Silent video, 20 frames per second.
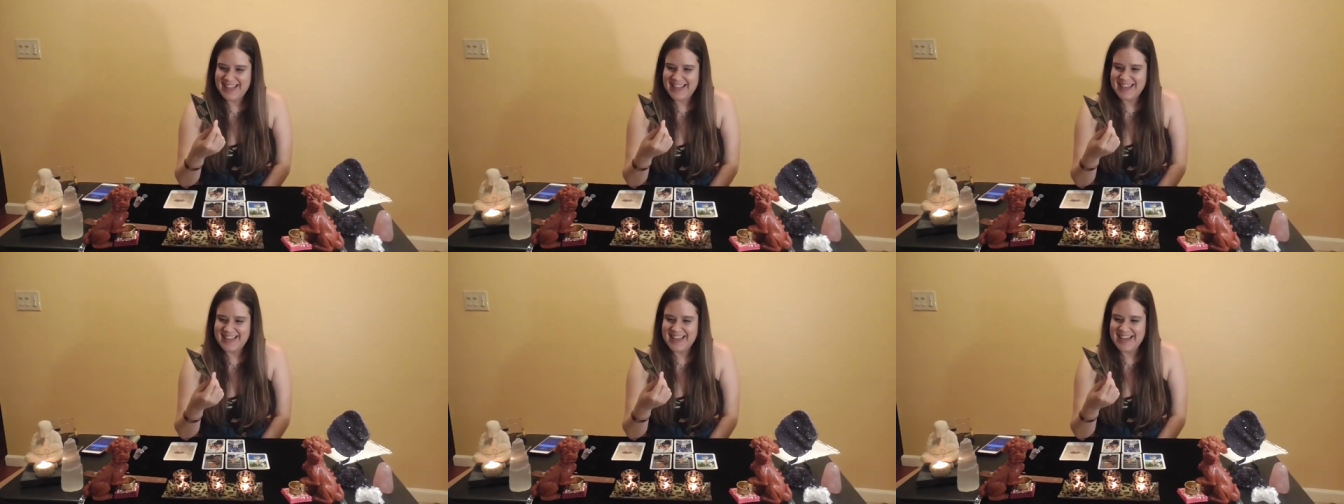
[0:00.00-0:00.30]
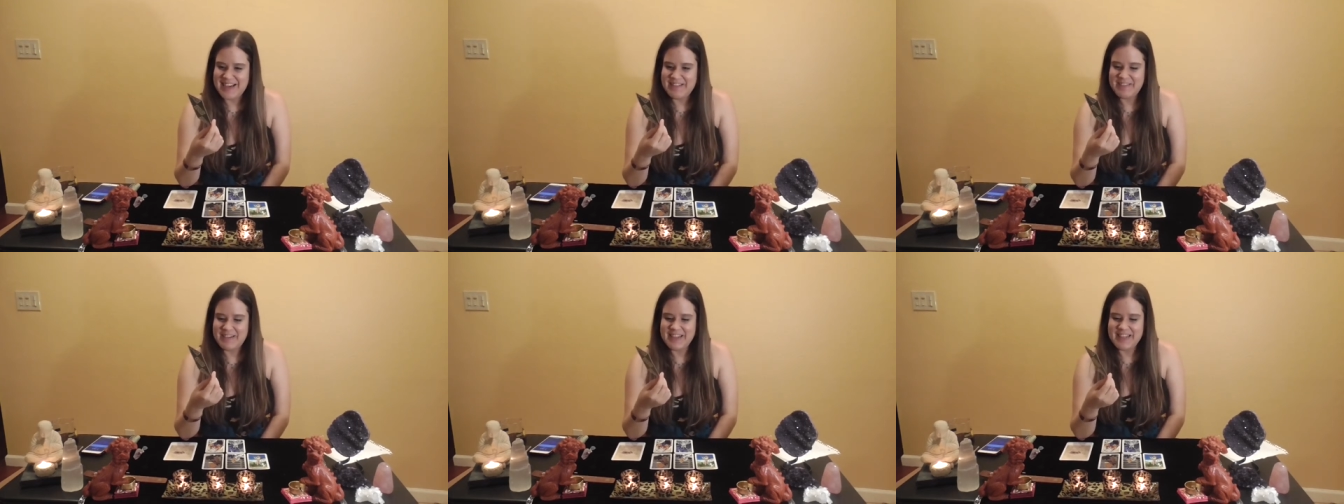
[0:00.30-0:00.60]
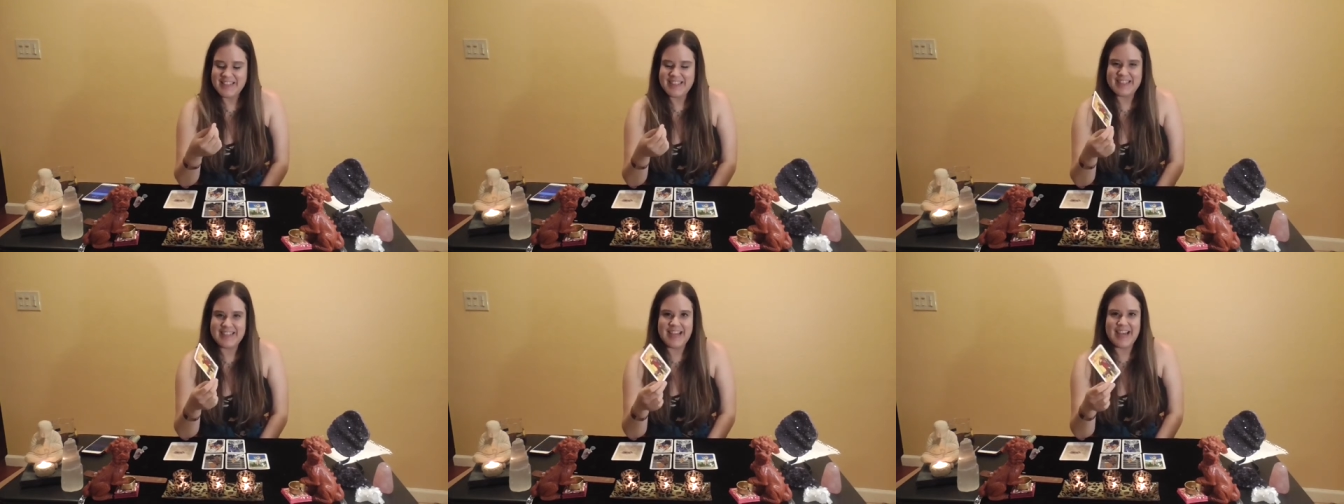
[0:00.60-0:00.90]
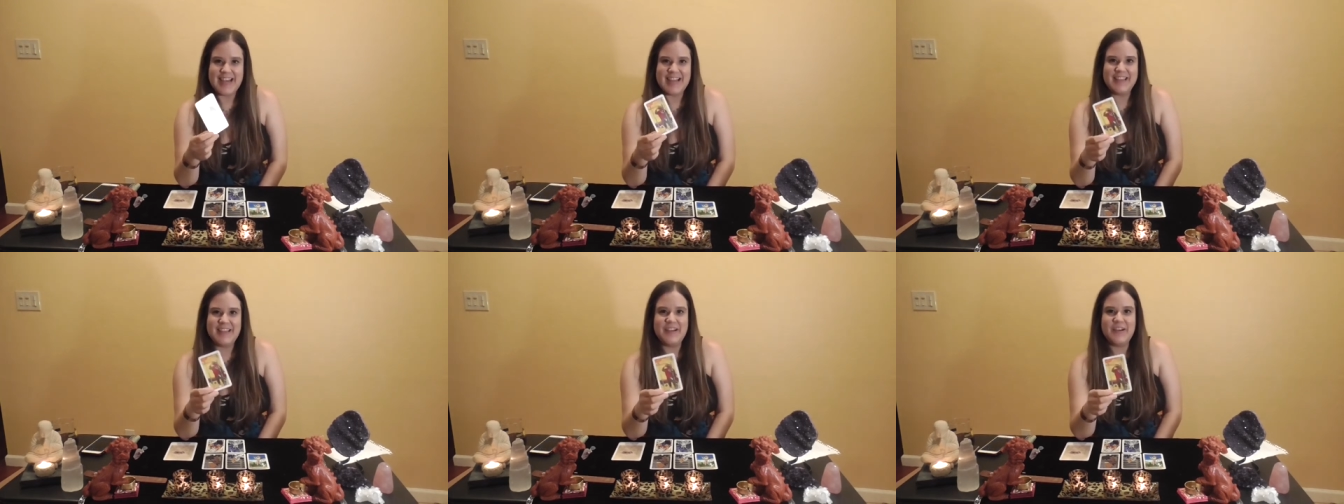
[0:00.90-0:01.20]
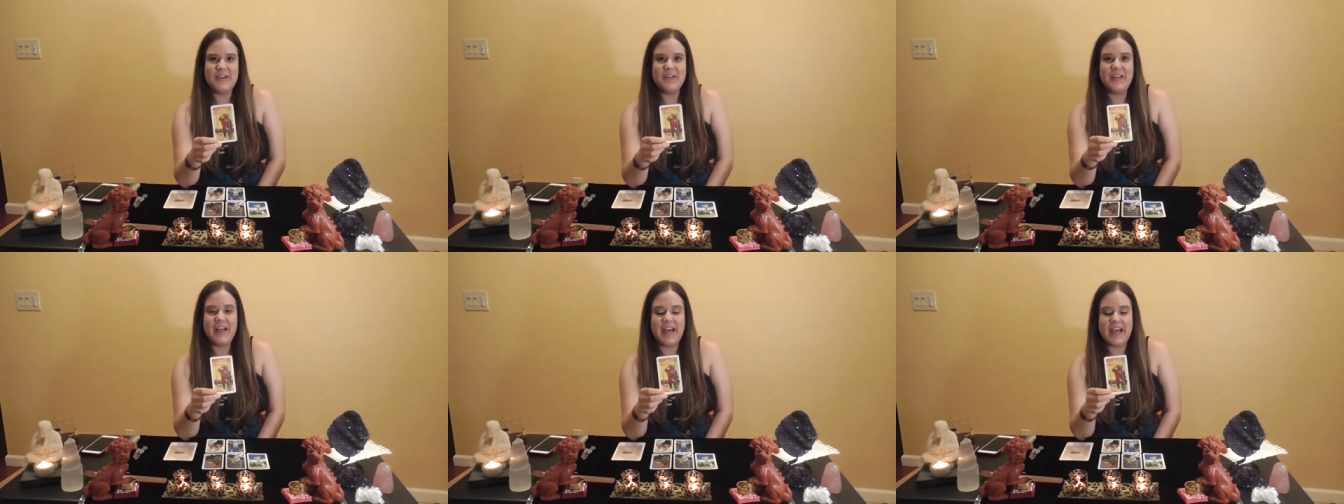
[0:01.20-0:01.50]
They want to stand,
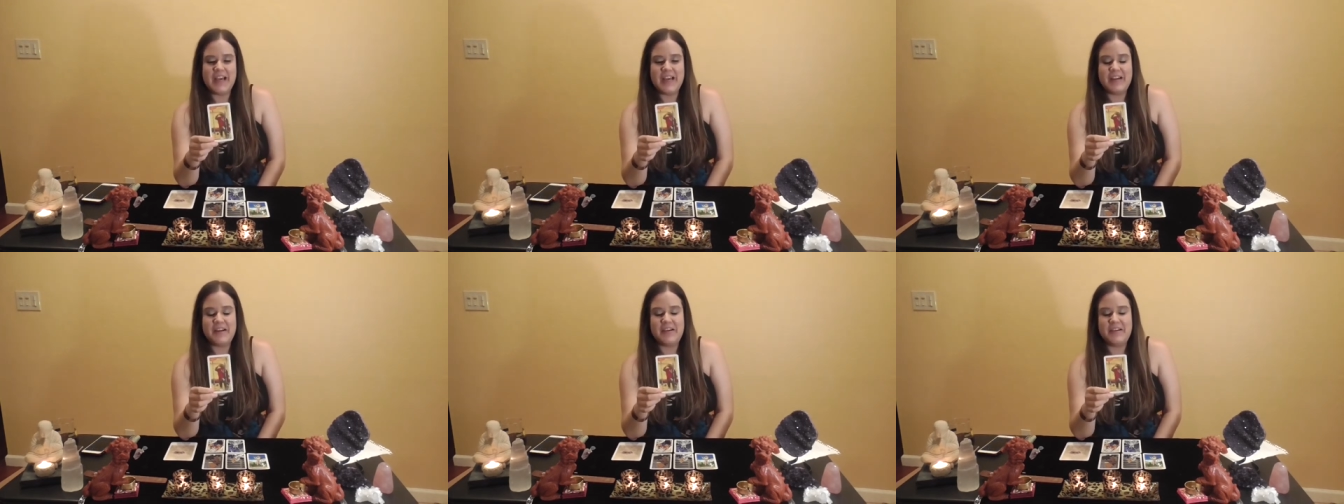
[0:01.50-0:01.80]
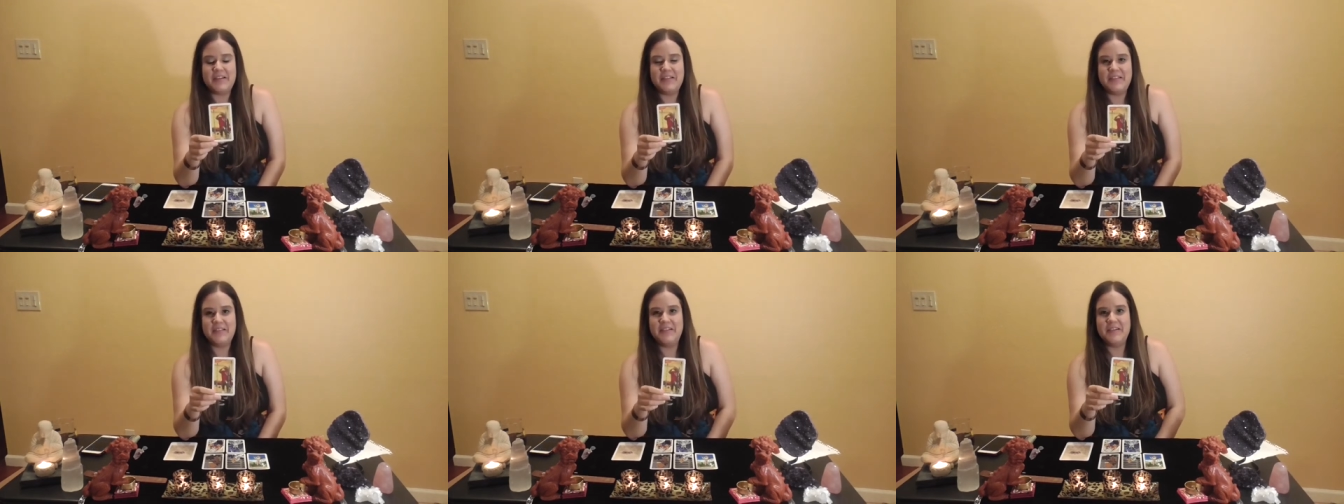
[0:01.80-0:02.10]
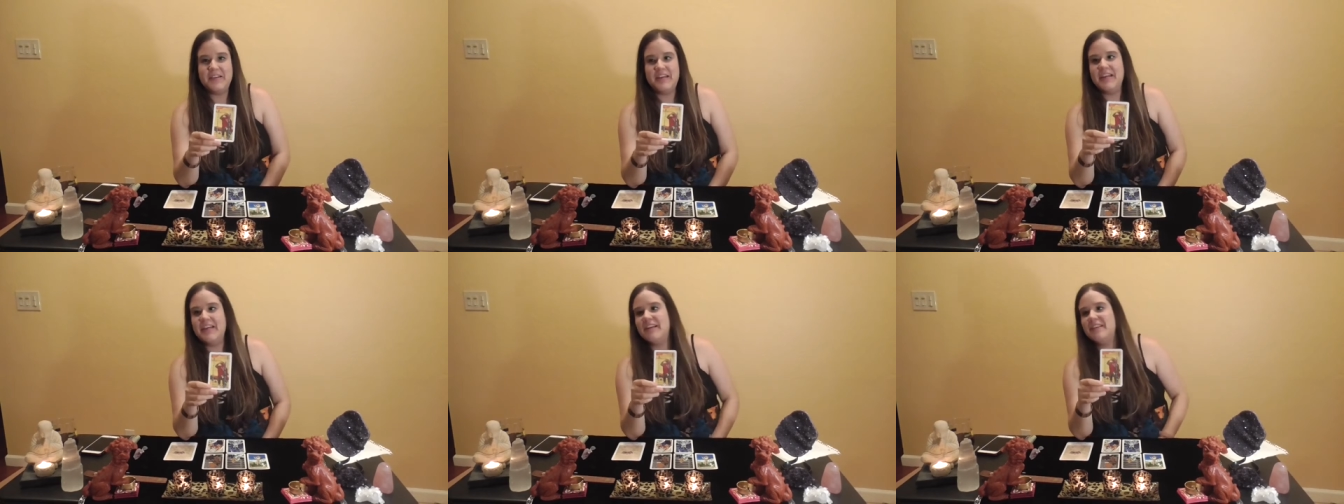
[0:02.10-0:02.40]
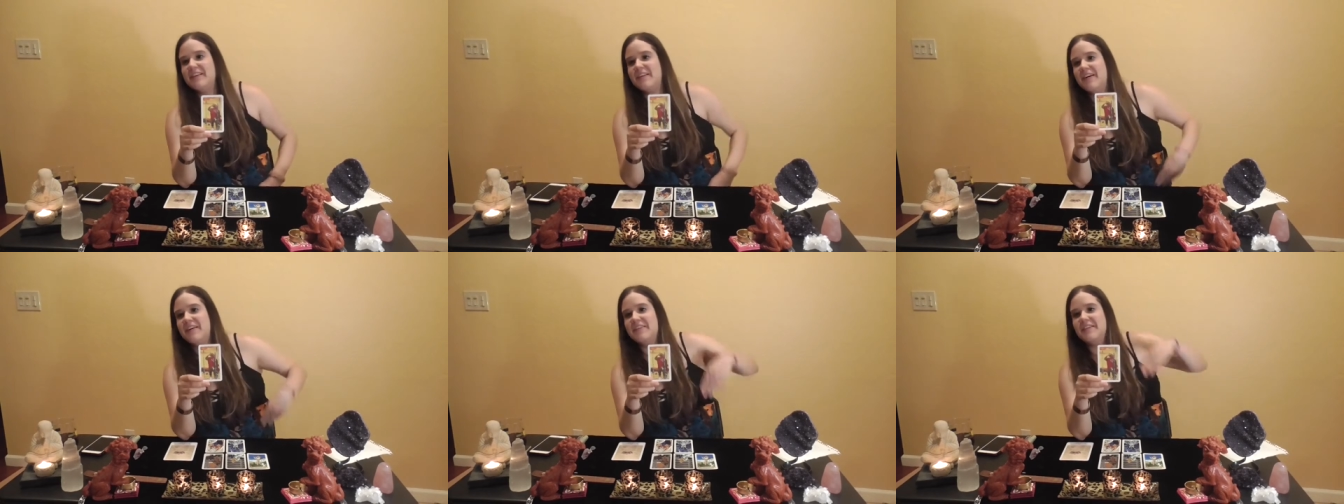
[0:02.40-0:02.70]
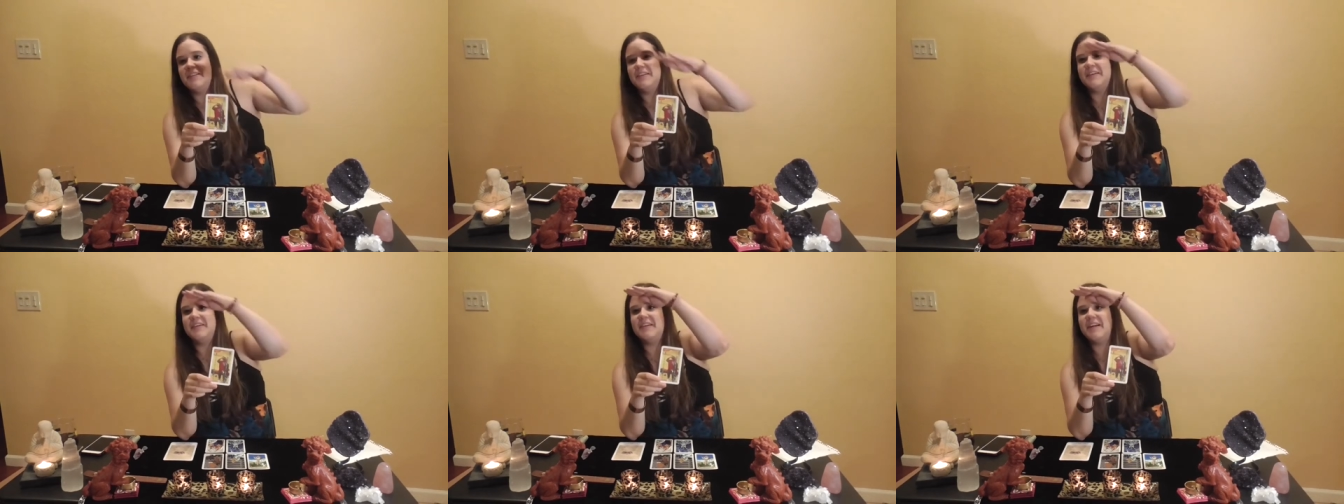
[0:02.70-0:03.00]
they're like looking, they're on
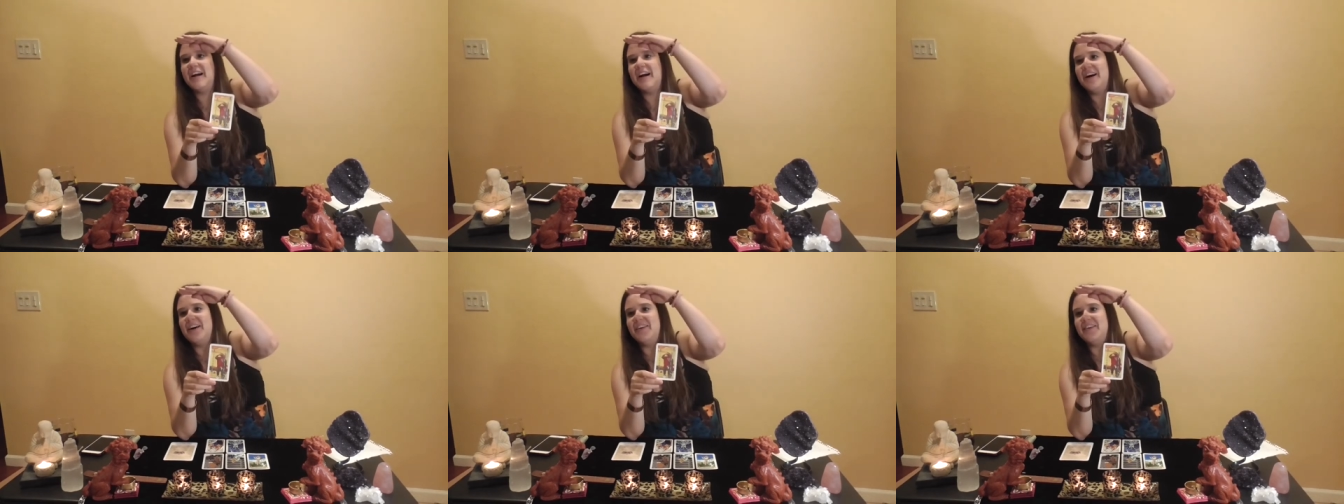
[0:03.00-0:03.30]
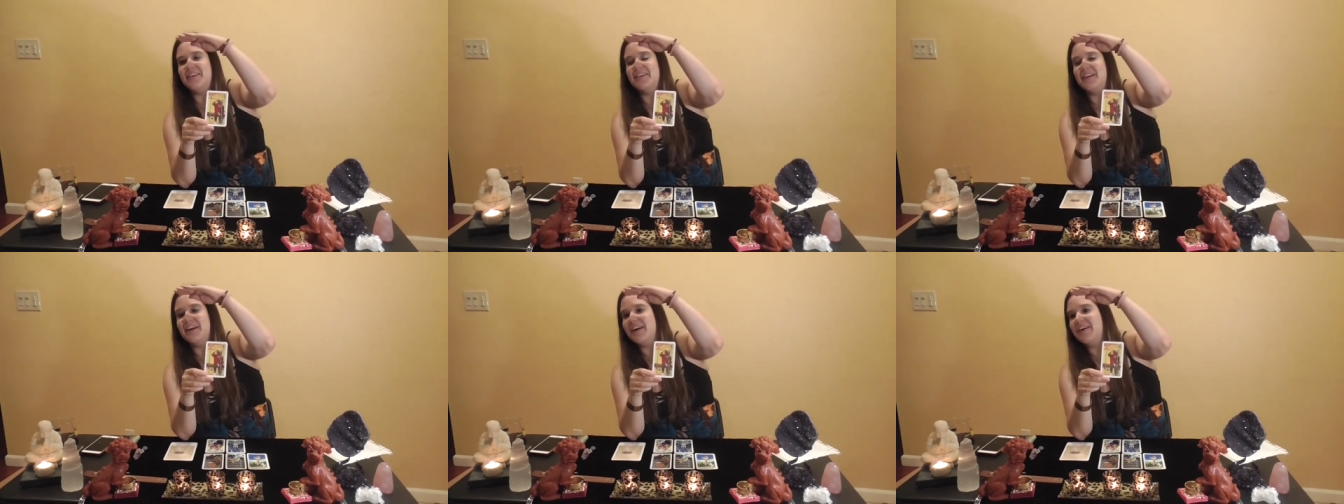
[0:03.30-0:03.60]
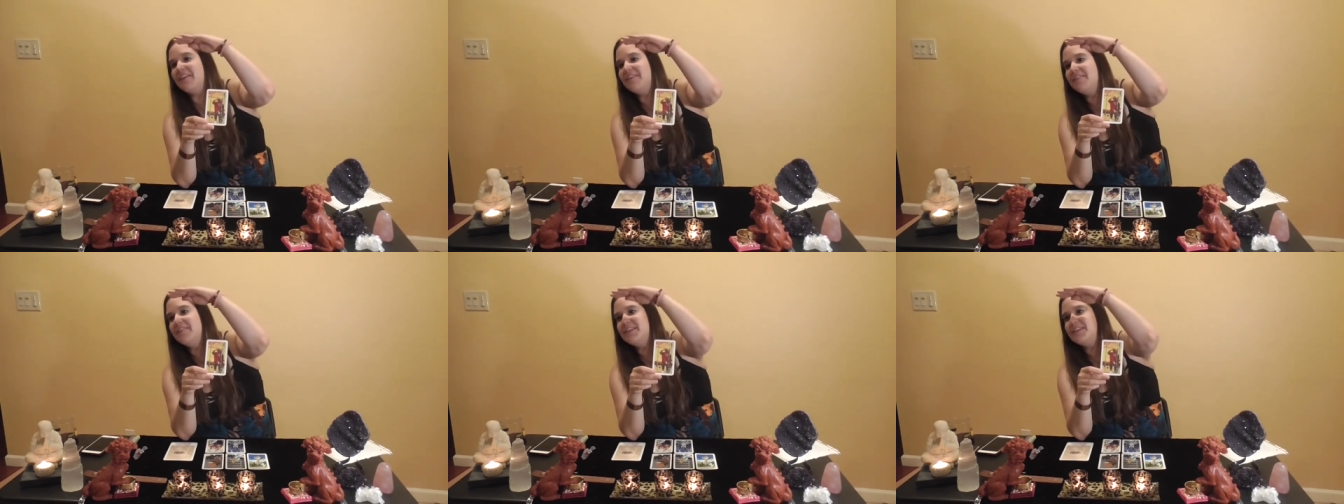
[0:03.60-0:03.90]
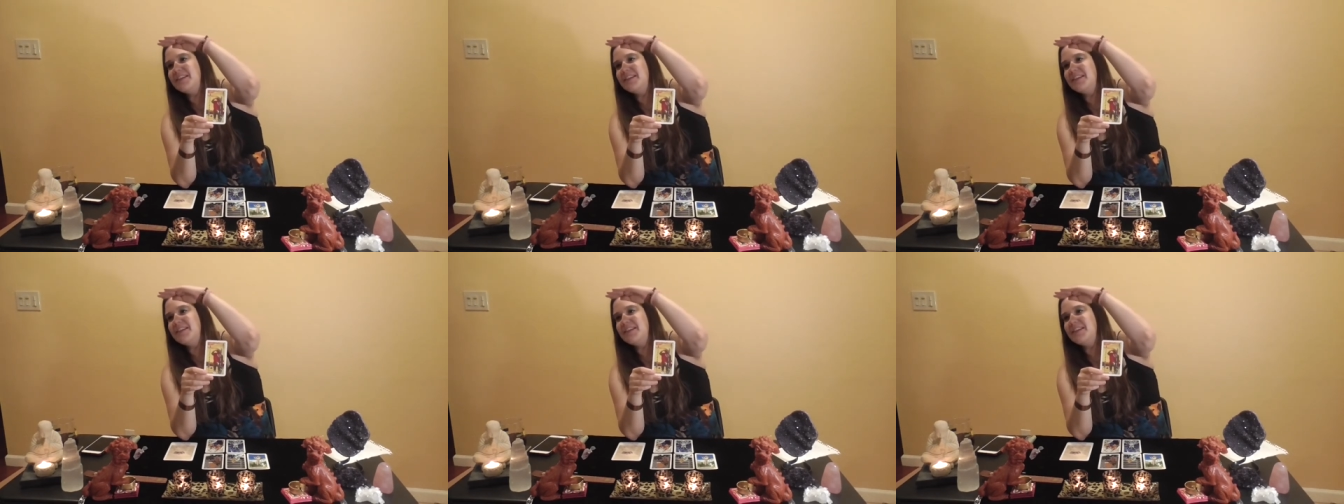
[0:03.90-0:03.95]
the lookout, like, oh,